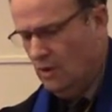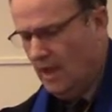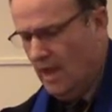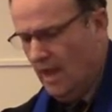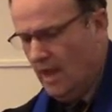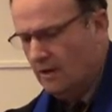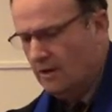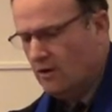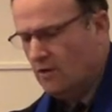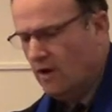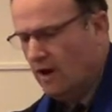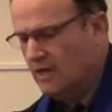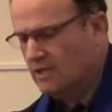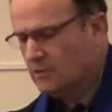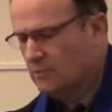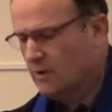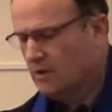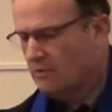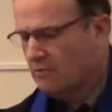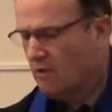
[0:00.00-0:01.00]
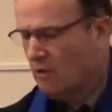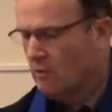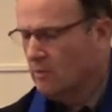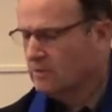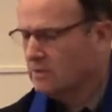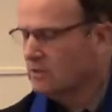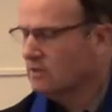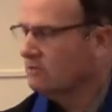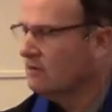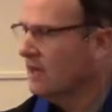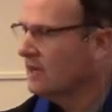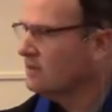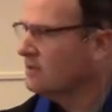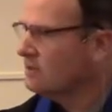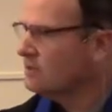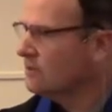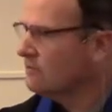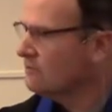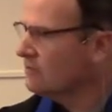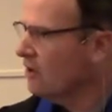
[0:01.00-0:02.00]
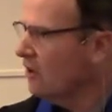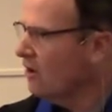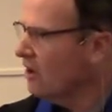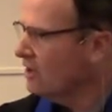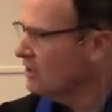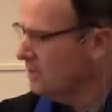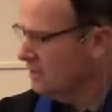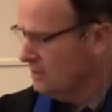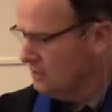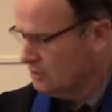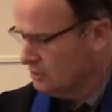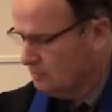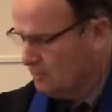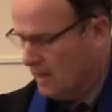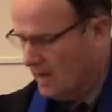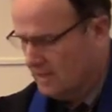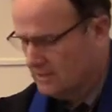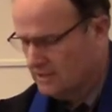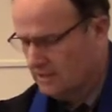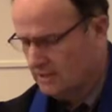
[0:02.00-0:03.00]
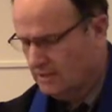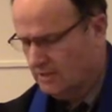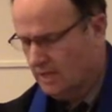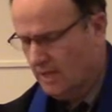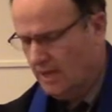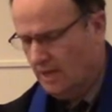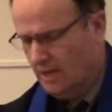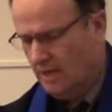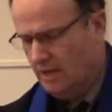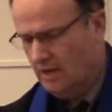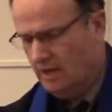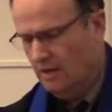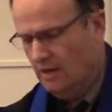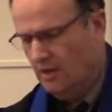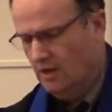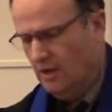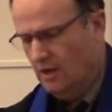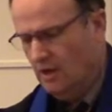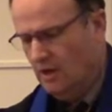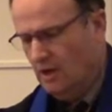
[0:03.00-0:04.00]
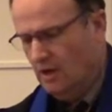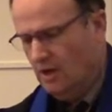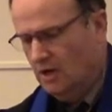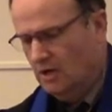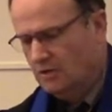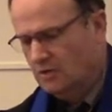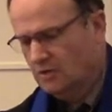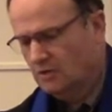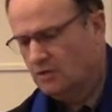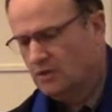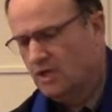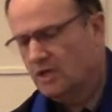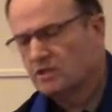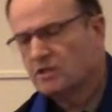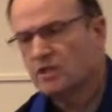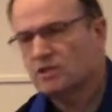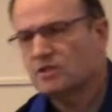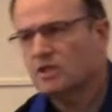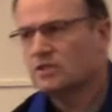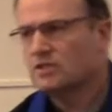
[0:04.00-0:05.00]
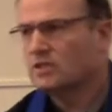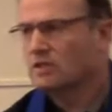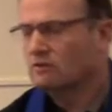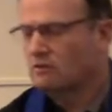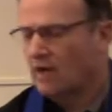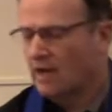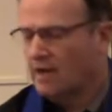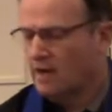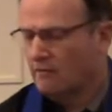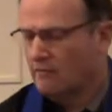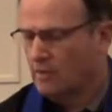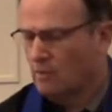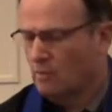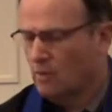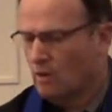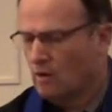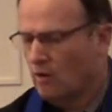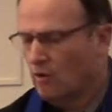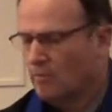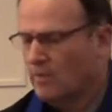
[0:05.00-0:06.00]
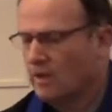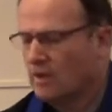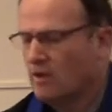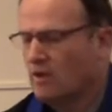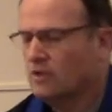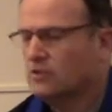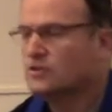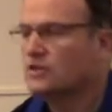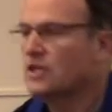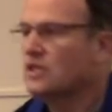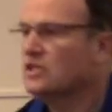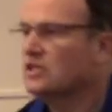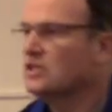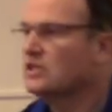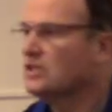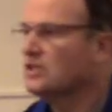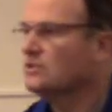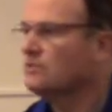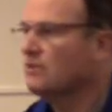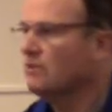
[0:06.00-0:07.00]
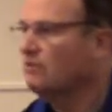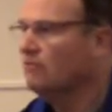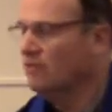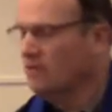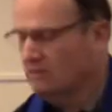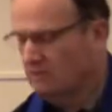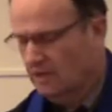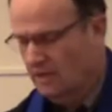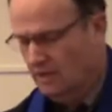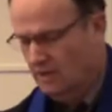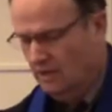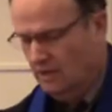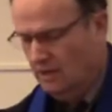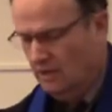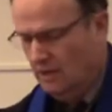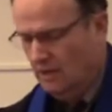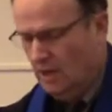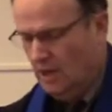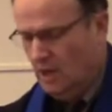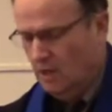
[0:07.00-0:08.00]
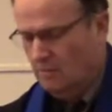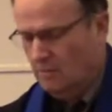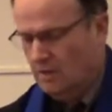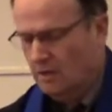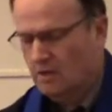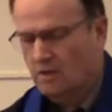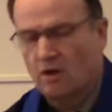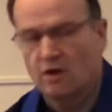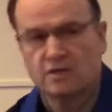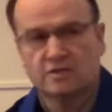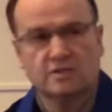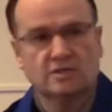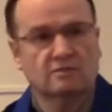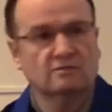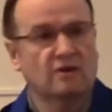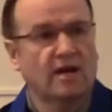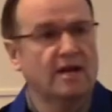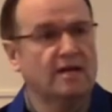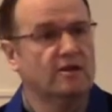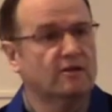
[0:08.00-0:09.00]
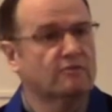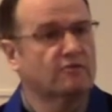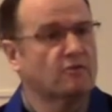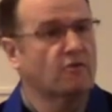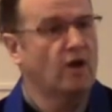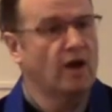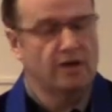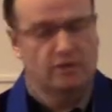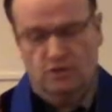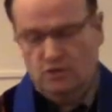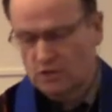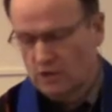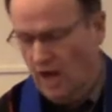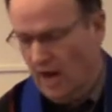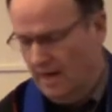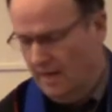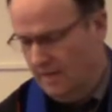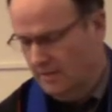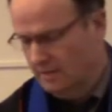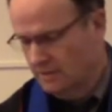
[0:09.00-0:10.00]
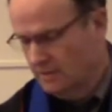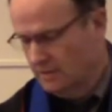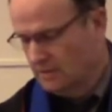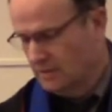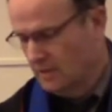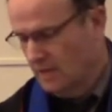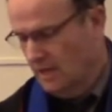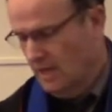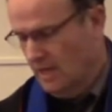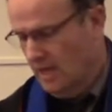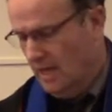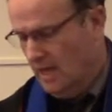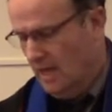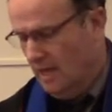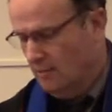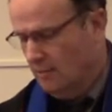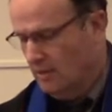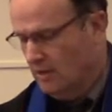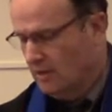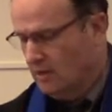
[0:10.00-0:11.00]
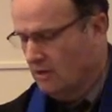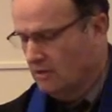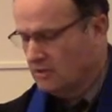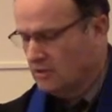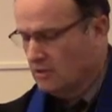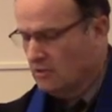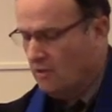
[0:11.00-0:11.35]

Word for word: In Christ, we grow into likeness of God each passing day. So Jesus is the light of the world because Jesus is revealing, because the light of Christ shines, and because